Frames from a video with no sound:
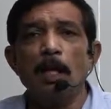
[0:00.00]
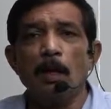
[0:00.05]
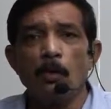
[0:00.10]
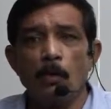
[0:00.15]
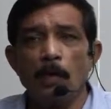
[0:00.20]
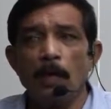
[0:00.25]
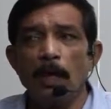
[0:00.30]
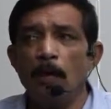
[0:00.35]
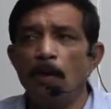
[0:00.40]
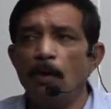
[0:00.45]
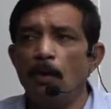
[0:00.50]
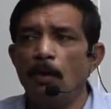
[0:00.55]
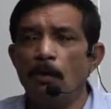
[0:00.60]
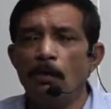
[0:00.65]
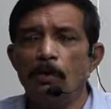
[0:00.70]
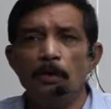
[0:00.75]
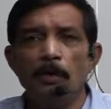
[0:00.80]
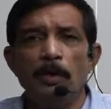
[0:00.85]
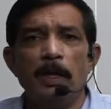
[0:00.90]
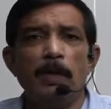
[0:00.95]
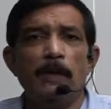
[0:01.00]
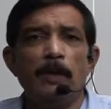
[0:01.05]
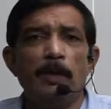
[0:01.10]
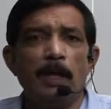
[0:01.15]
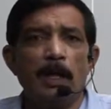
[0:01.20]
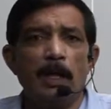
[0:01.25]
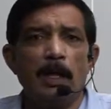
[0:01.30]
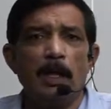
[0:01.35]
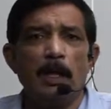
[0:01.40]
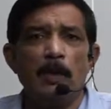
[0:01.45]
one,
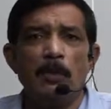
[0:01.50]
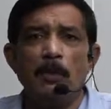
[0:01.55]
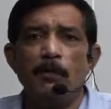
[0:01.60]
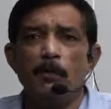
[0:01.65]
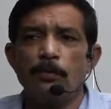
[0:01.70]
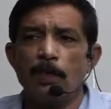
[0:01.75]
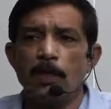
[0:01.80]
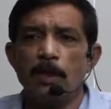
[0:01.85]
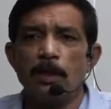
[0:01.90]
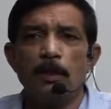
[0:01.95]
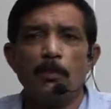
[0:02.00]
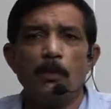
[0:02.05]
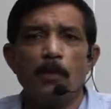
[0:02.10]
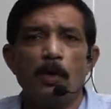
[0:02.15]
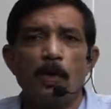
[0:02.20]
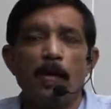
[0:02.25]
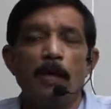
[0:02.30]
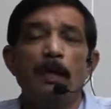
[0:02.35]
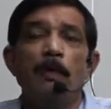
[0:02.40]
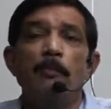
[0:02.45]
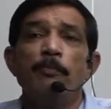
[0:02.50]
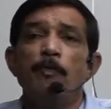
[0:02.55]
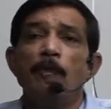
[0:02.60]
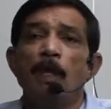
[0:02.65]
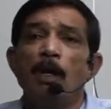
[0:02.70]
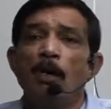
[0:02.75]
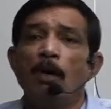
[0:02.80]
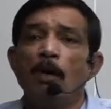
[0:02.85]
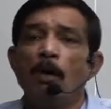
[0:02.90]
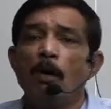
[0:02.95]
very young, freshly born,
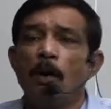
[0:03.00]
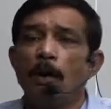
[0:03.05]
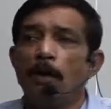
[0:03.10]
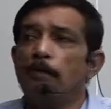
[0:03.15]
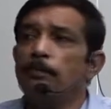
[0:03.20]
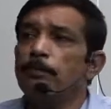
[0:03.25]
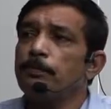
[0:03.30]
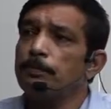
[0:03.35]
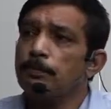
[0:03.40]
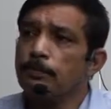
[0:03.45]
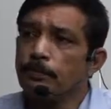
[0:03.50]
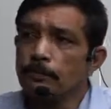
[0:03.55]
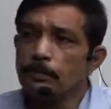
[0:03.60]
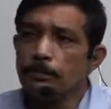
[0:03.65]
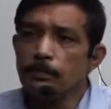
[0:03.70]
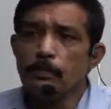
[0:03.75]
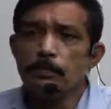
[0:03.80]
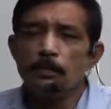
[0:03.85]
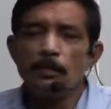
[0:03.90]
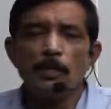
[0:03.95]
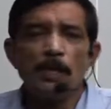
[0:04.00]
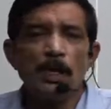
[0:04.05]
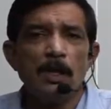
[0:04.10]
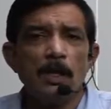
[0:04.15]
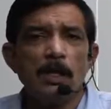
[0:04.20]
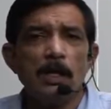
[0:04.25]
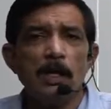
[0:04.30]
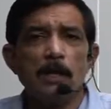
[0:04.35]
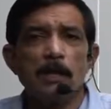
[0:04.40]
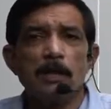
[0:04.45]
or
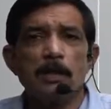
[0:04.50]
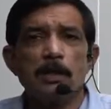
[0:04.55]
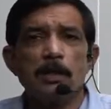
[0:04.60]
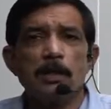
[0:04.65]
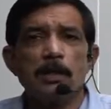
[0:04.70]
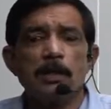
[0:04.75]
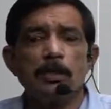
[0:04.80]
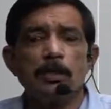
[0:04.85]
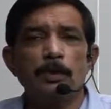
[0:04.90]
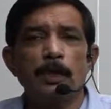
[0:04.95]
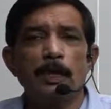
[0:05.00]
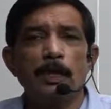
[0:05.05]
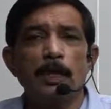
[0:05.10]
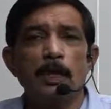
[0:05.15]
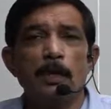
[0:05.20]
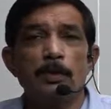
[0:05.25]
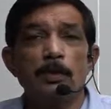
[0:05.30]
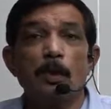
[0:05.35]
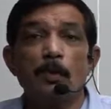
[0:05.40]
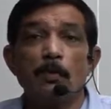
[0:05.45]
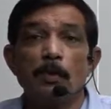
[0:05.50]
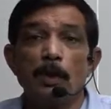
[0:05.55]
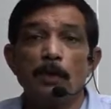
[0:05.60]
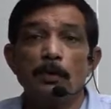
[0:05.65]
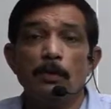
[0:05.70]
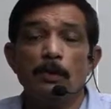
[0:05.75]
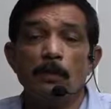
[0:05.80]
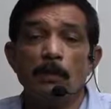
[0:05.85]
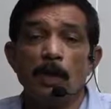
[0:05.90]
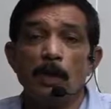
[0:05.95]
just 2 3 days or
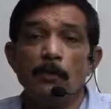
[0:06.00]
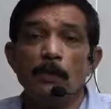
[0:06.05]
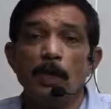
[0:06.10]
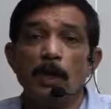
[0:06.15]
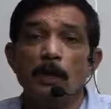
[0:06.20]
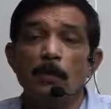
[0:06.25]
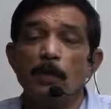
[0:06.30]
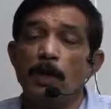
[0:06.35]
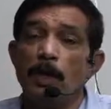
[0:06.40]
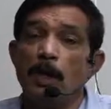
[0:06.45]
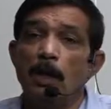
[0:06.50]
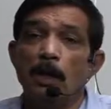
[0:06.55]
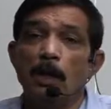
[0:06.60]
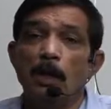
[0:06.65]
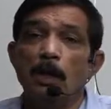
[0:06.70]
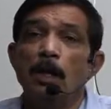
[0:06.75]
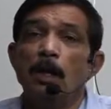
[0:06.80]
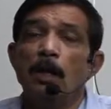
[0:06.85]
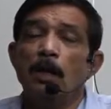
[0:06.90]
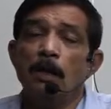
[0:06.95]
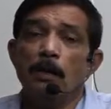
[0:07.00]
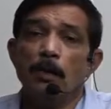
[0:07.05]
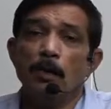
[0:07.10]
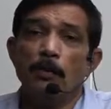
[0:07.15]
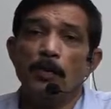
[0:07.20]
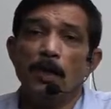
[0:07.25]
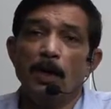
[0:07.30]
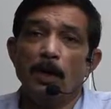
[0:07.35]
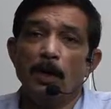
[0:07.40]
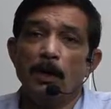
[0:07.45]
one week within the
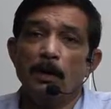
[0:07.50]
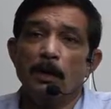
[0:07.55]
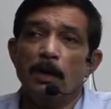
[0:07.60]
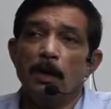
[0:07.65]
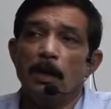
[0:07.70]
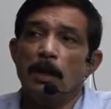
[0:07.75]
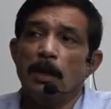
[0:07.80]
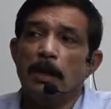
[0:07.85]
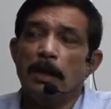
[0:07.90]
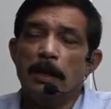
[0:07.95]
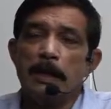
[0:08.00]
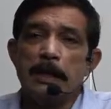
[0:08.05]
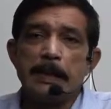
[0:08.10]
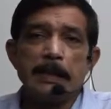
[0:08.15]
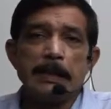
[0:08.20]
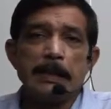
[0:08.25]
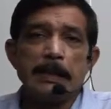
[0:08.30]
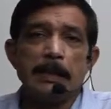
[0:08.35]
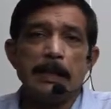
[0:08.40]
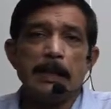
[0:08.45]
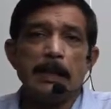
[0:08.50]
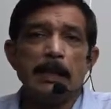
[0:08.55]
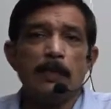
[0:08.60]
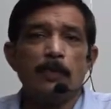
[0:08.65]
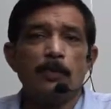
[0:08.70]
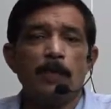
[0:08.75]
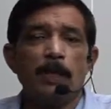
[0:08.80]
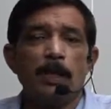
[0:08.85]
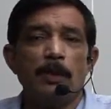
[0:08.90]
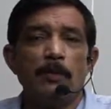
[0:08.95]
birth, yes, it
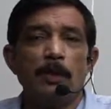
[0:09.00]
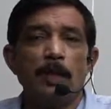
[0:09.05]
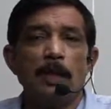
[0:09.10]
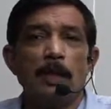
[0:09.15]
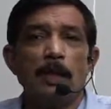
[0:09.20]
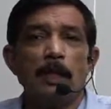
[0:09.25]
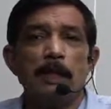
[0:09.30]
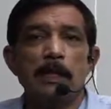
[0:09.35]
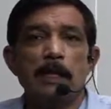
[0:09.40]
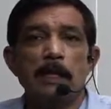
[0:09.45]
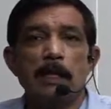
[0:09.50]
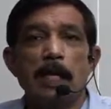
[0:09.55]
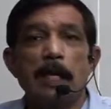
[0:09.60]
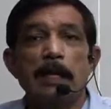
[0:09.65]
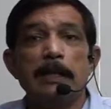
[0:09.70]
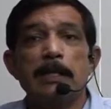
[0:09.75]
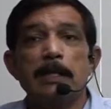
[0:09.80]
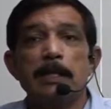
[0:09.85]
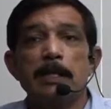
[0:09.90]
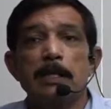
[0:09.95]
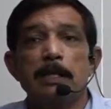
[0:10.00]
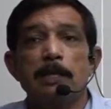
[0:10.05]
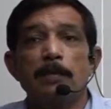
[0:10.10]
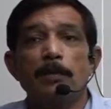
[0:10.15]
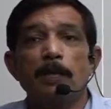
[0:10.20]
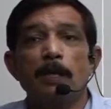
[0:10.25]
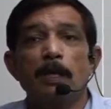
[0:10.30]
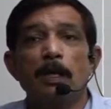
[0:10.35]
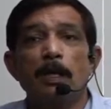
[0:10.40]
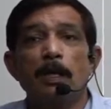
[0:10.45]
very well gets adjusted
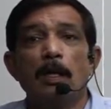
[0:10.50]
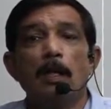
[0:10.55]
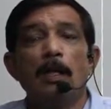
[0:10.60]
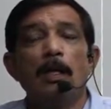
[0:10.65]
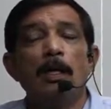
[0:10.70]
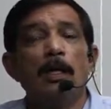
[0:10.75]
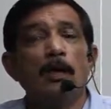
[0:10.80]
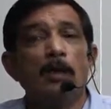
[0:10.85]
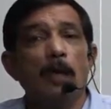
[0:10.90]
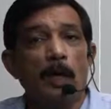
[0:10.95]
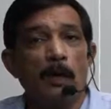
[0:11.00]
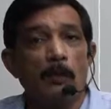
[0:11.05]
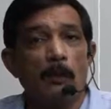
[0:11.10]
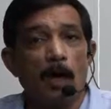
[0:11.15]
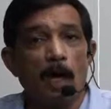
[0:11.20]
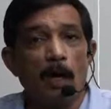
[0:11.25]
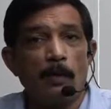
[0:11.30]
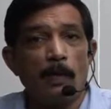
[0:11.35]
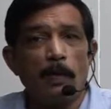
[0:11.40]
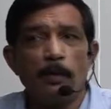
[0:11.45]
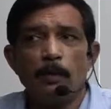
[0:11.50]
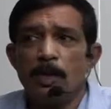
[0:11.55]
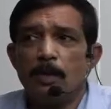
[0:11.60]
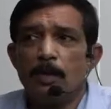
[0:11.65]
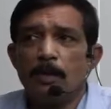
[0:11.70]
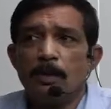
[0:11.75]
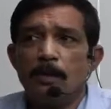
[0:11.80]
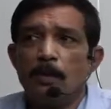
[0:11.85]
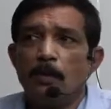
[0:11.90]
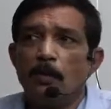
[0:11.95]
with the new environment,
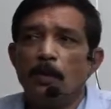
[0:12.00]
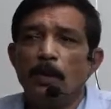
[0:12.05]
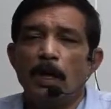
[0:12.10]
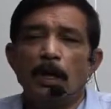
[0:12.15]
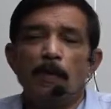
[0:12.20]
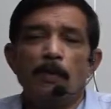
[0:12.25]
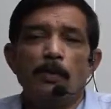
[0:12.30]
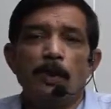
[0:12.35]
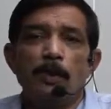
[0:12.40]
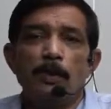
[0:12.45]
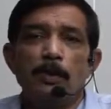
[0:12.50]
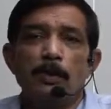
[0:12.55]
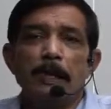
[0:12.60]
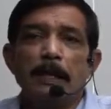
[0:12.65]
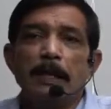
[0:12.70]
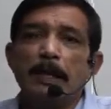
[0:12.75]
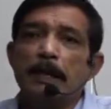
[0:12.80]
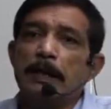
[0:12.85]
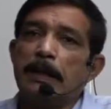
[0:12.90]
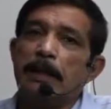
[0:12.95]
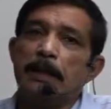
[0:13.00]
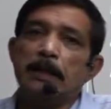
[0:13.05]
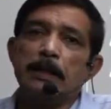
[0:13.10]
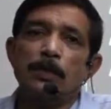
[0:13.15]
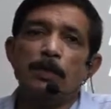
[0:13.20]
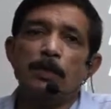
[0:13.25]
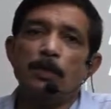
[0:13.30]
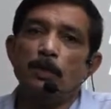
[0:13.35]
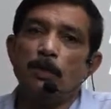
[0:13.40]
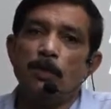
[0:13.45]
because wherever you take it, it's
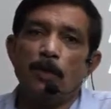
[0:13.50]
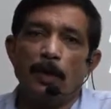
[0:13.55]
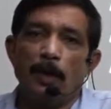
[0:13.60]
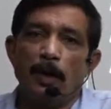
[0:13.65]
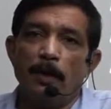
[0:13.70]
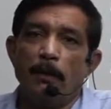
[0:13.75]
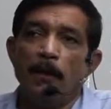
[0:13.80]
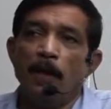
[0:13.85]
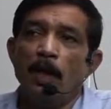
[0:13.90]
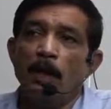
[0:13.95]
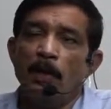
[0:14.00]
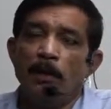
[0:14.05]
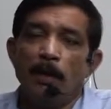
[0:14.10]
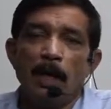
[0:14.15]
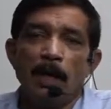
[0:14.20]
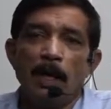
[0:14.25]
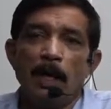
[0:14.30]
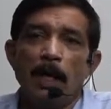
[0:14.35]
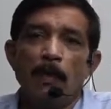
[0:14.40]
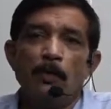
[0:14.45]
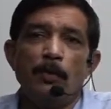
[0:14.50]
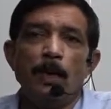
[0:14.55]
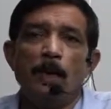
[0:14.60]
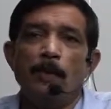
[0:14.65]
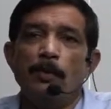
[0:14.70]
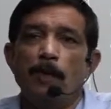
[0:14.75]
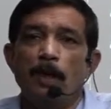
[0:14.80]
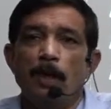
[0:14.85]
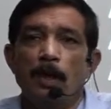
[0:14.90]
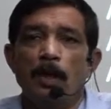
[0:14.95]
new for him, right? And very
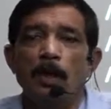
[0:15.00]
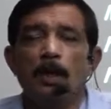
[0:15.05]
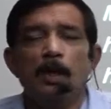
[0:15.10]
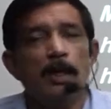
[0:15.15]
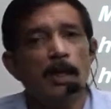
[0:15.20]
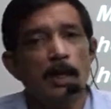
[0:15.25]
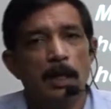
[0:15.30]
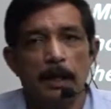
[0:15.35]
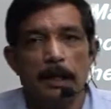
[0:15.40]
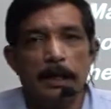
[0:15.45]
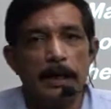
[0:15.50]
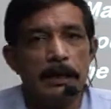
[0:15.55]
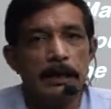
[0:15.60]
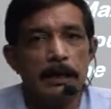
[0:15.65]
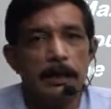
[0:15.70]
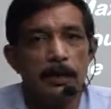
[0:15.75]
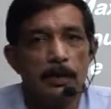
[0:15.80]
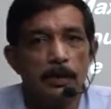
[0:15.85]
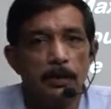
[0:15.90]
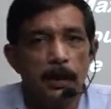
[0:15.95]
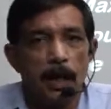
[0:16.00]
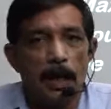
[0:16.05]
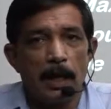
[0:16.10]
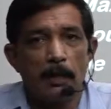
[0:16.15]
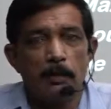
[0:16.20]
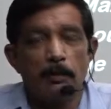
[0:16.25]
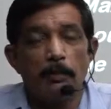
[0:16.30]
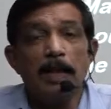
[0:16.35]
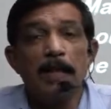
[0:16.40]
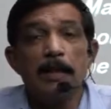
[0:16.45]
well it gets into that,
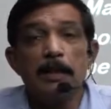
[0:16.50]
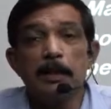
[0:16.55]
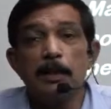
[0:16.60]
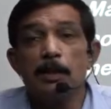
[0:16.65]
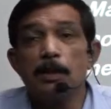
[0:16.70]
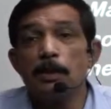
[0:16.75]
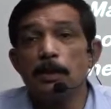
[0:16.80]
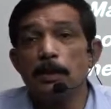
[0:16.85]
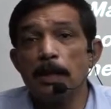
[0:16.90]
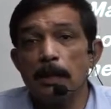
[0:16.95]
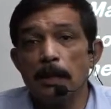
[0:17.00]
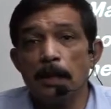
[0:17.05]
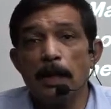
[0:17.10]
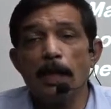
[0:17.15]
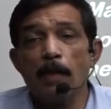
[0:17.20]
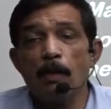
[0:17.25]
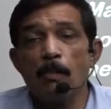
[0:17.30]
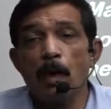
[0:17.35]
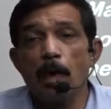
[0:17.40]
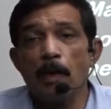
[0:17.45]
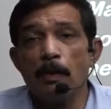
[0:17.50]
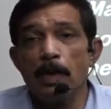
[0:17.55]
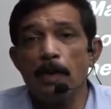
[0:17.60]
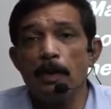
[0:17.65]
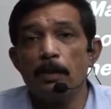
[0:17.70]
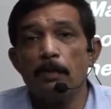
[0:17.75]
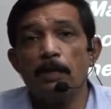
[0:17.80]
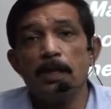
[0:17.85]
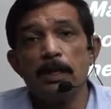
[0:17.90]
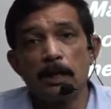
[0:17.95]
blends into that environment.
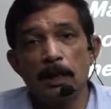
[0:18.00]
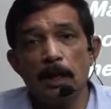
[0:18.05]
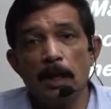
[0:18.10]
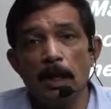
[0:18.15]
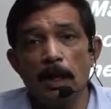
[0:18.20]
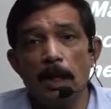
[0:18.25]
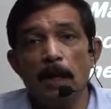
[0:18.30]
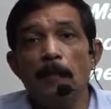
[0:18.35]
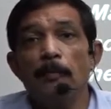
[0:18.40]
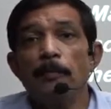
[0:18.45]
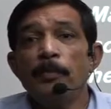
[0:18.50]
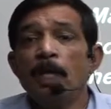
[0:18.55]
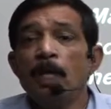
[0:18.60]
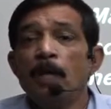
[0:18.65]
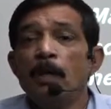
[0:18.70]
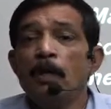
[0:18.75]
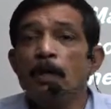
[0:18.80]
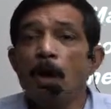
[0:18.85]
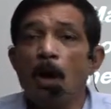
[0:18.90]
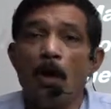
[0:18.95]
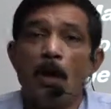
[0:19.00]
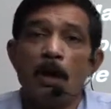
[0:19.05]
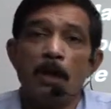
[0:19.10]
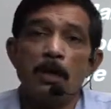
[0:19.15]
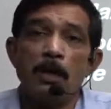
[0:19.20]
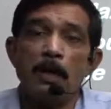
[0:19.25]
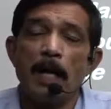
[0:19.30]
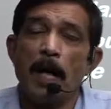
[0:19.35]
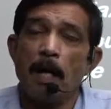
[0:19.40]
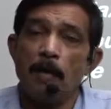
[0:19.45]
But here the
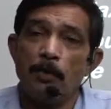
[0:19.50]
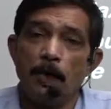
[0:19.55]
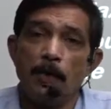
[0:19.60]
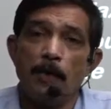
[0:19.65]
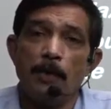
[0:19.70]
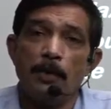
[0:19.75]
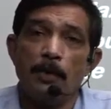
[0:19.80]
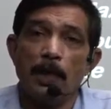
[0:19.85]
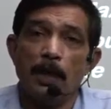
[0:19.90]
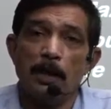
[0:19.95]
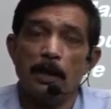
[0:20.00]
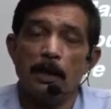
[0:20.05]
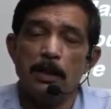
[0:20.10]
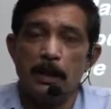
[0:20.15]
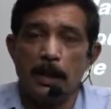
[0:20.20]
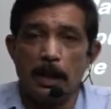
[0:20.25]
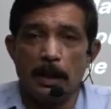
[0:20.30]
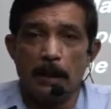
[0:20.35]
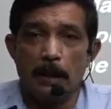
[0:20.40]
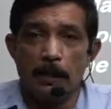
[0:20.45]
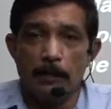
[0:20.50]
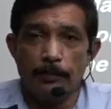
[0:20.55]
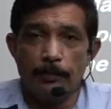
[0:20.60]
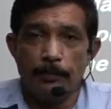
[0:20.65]
otter had been living in the jungle,